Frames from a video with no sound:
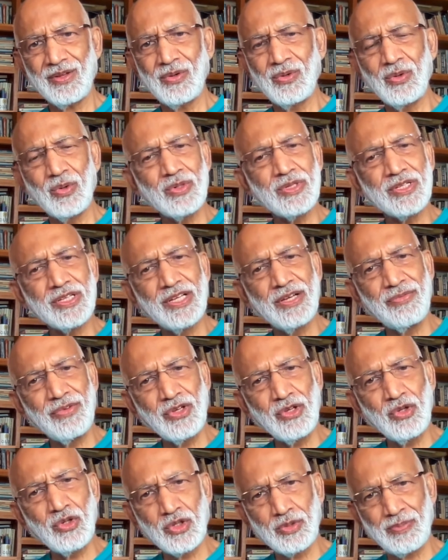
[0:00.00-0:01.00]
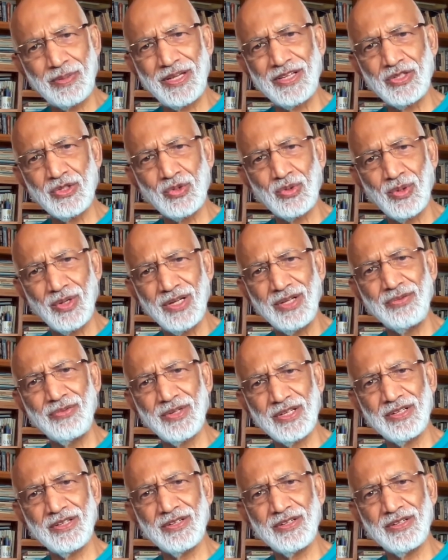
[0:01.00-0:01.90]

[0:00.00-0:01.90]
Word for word: who's giving you space to live in?